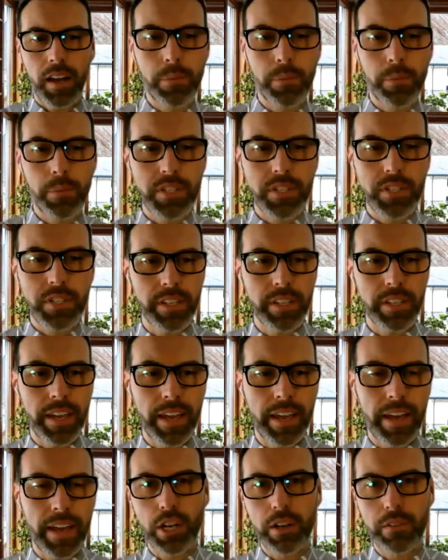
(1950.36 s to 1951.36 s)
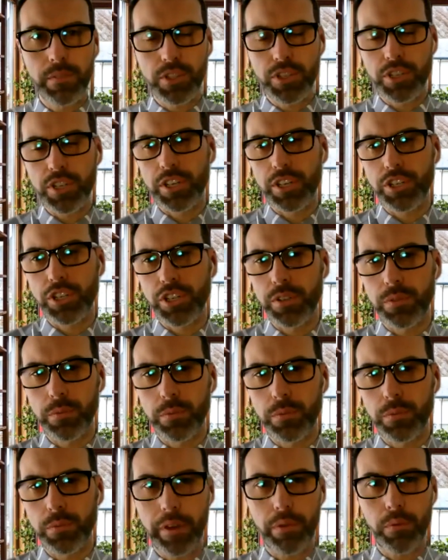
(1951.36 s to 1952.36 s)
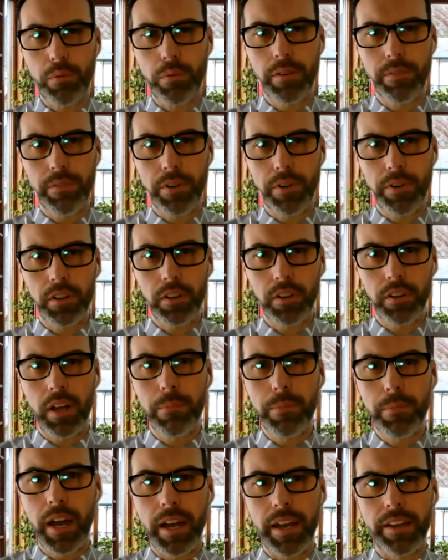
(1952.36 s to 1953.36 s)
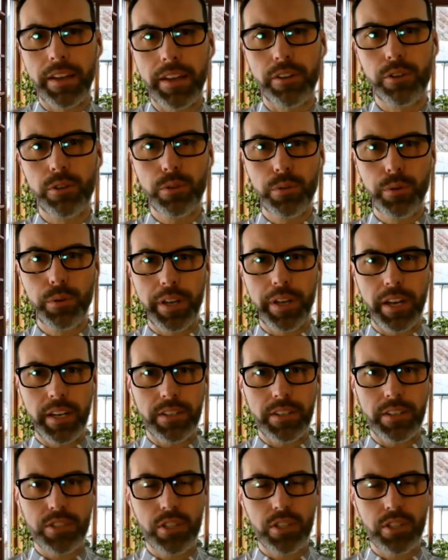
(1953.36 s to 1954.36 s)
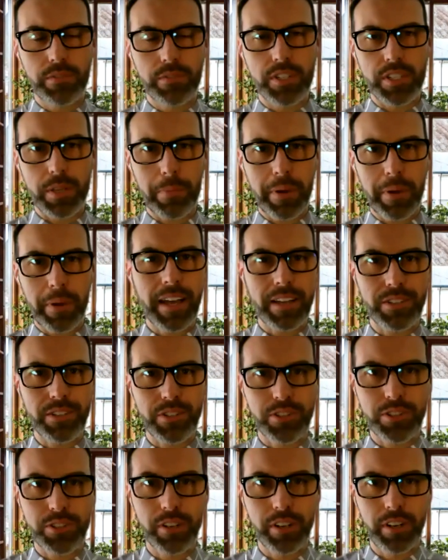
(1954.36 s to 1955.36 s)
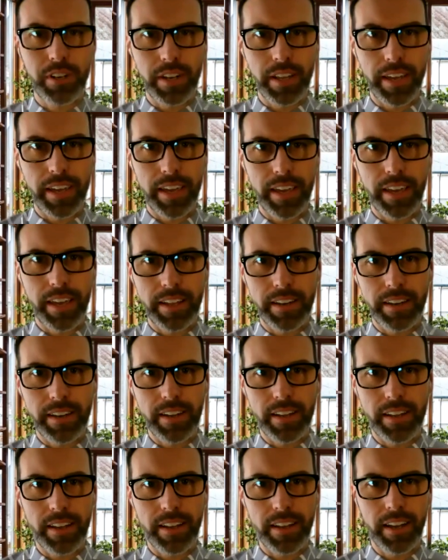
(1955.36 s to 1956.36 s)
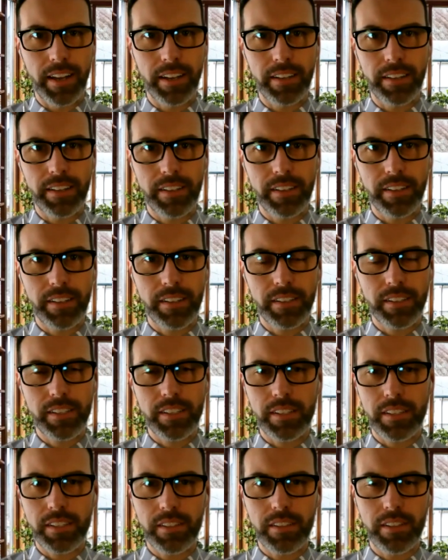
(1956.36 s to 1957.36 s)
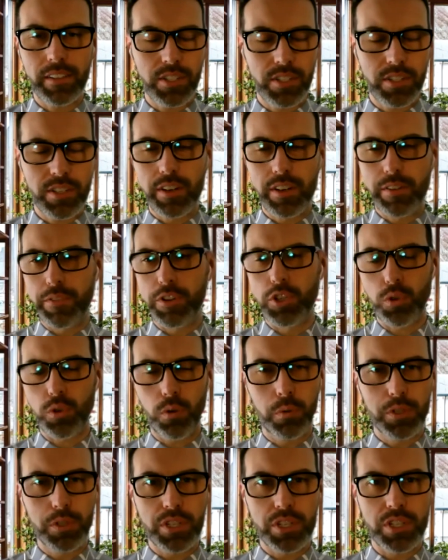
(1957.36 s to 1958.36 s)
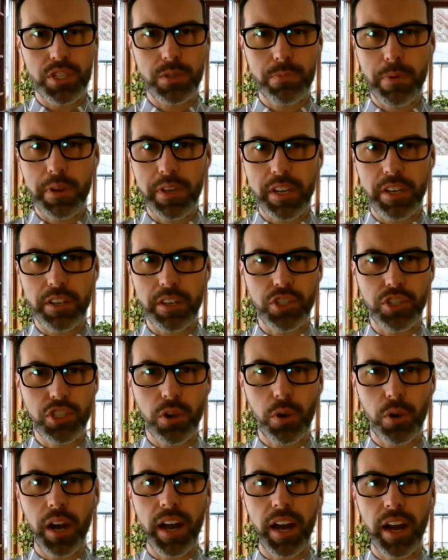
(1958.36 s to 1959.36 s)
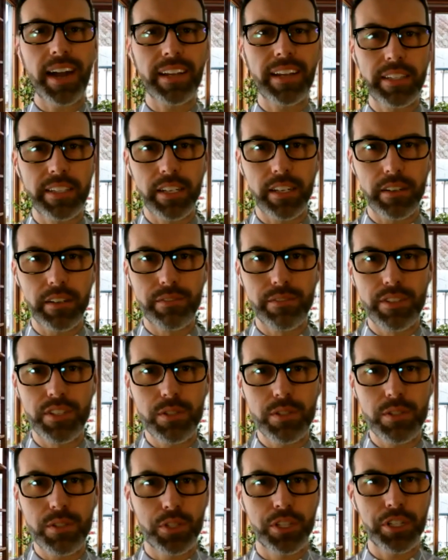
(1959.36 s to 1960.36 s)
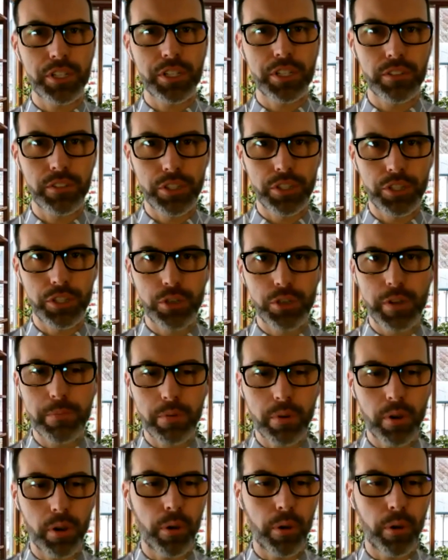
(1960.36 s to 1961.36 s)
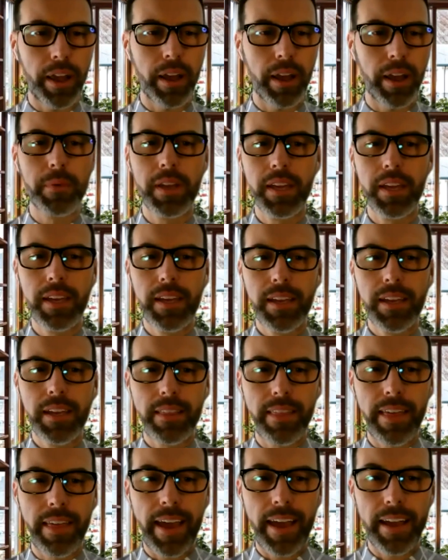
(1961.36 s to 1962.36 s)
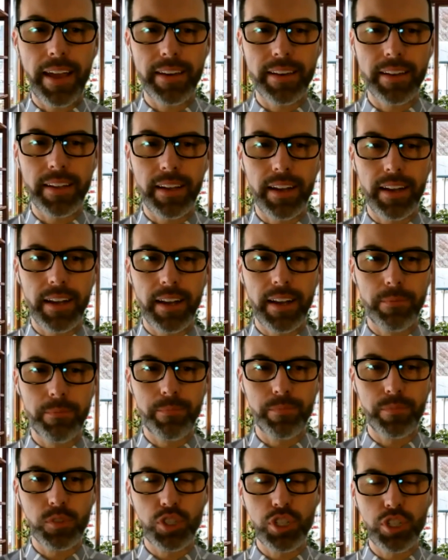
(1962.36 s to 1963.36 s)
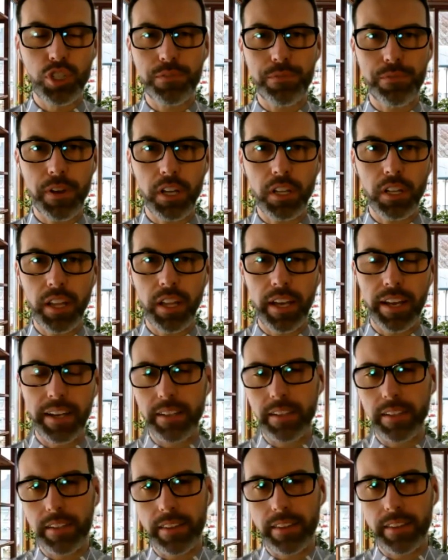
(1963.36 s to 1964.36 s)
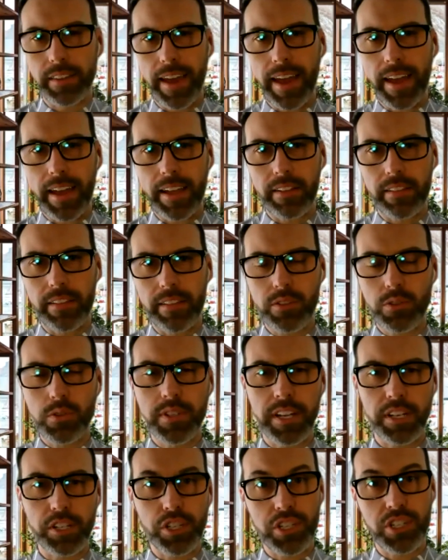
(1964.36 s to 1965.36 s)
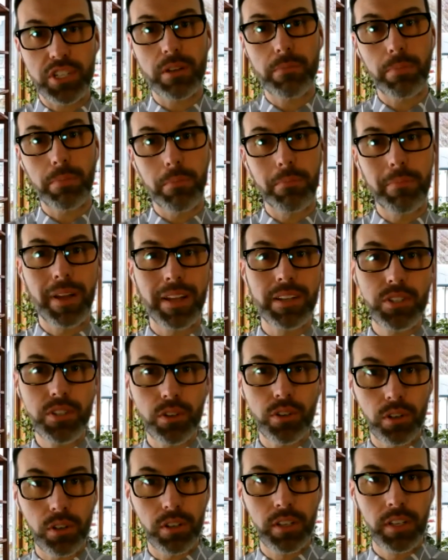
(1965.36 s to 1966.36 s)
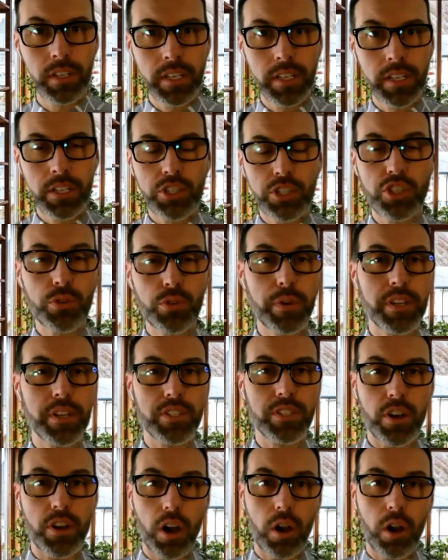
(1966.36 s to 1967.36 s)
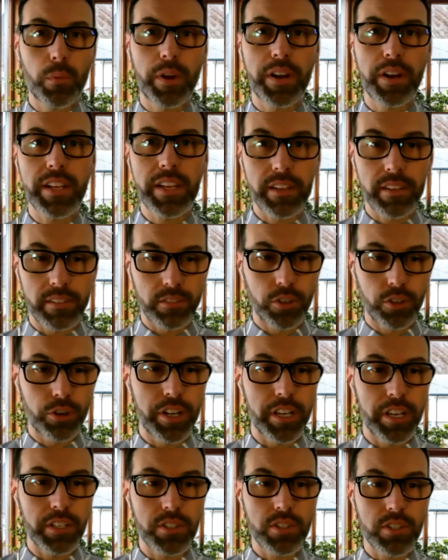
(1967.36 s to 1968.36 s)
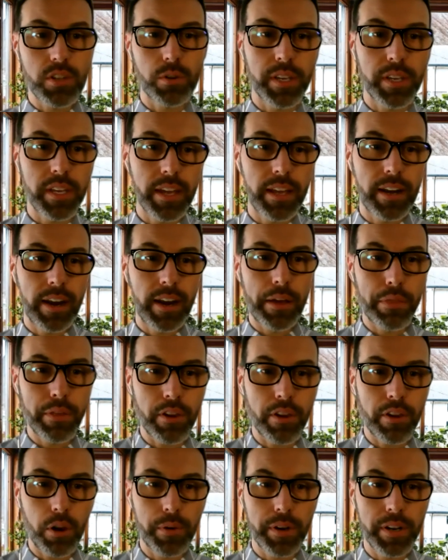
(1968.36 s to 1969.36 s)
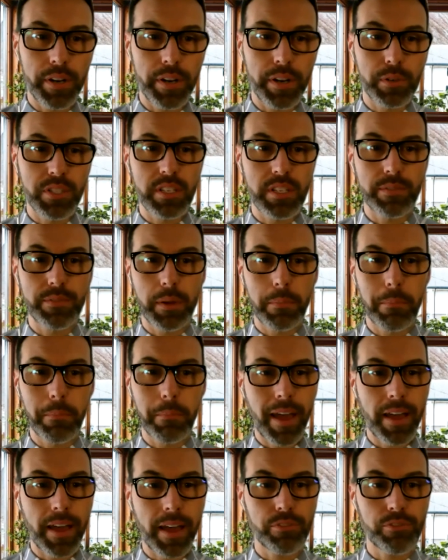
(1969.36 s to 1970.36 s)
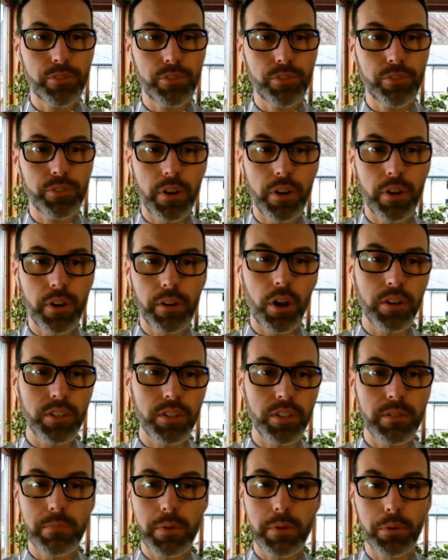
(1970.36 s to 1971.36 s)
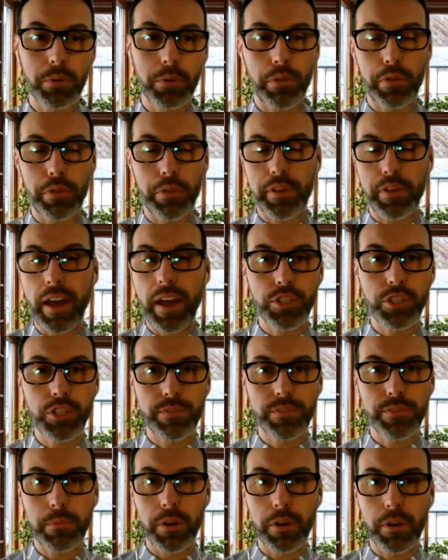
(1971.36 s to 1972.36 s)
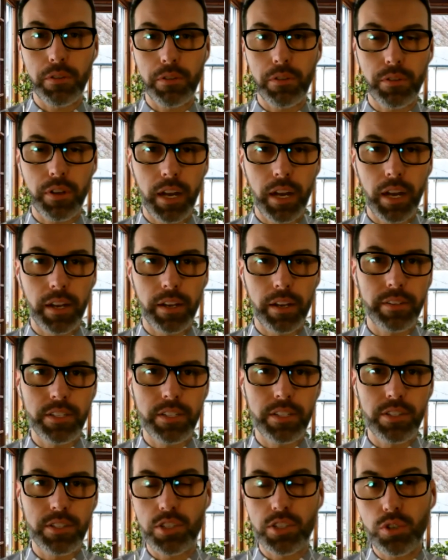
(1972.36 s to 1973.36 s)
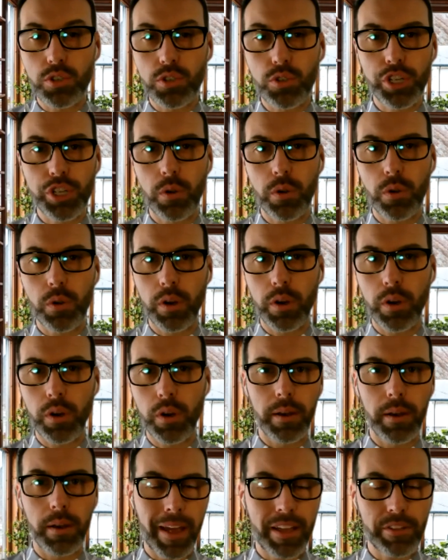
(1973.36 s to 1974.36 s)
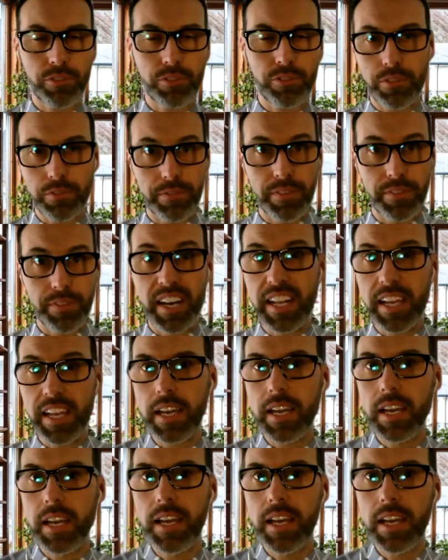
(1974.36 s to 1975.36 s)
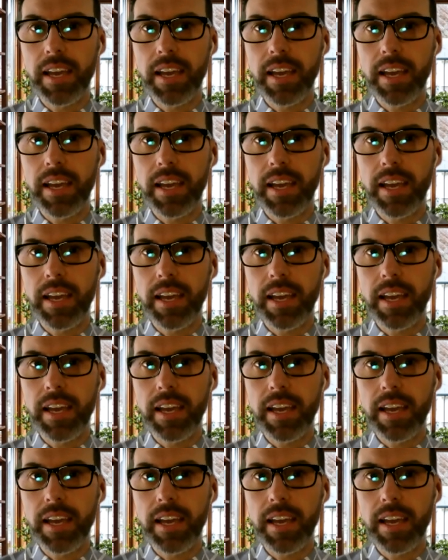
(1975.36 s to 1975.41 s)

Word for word: recently had a conversation with one of our alumni who serves as a pastor. And this individual was just speaking so highly of this particular degree program that just felt like that this was actually supplemental to his already learning. So he had, I think, already received a Master of Arts in Biblical Theology from another institution or a Master's of Divinity,